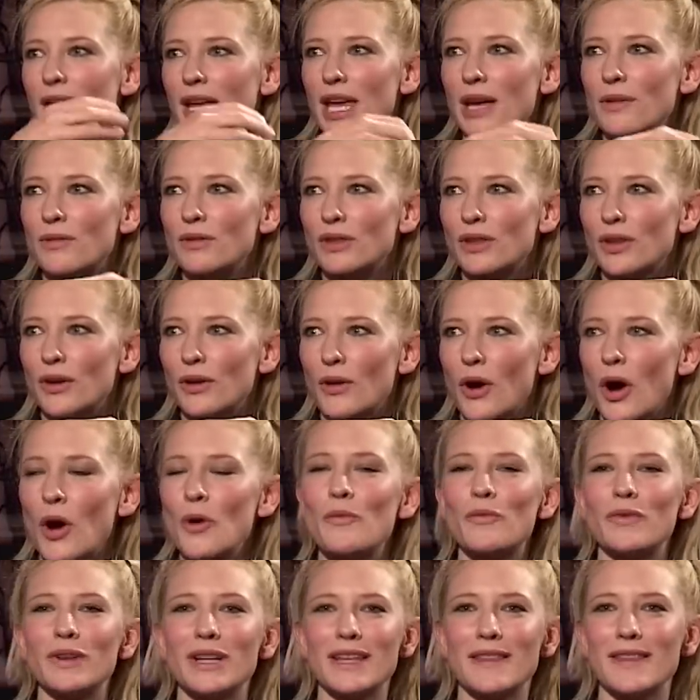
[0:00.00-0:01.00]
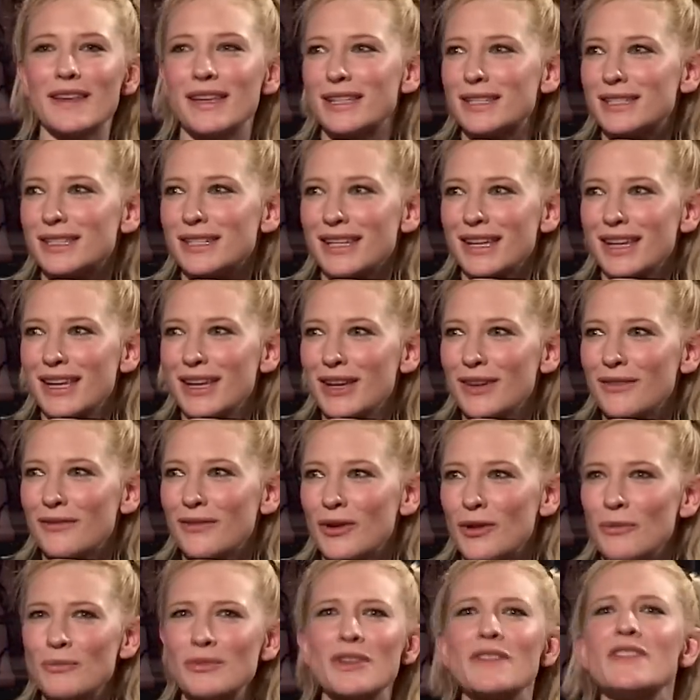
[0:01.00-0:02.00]
even though hopefully these
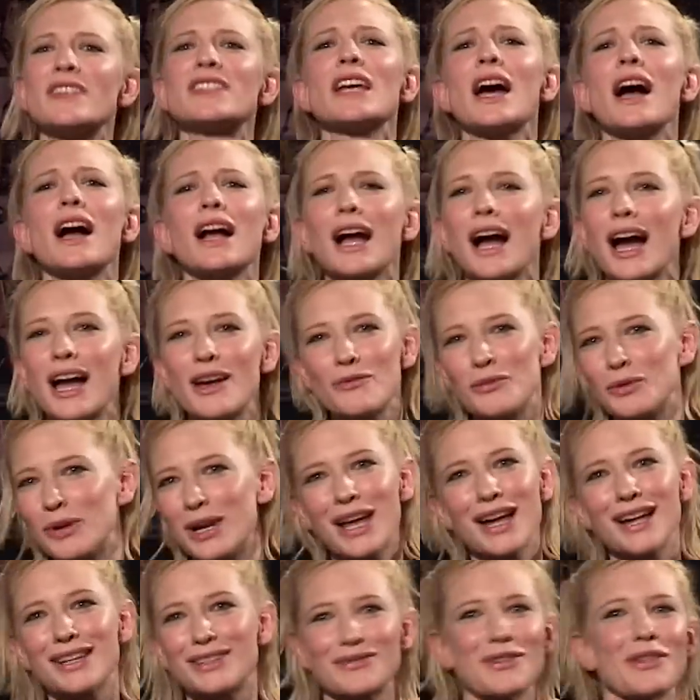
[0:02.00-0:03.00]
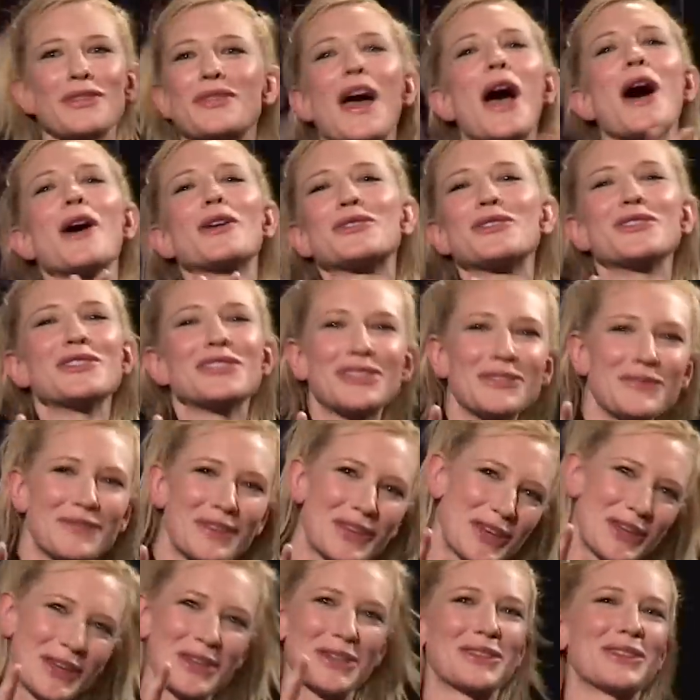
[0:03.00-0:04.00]
films and this archive will last for thousands of
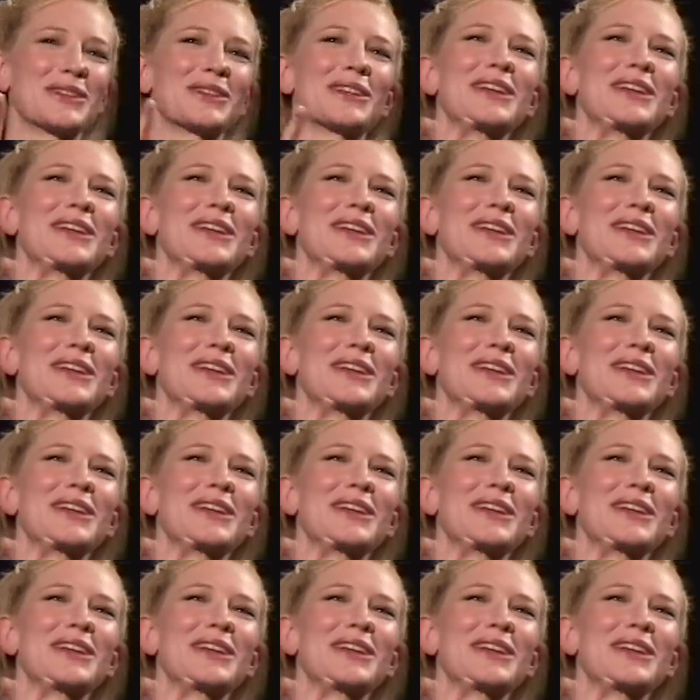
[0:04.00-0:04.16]
years.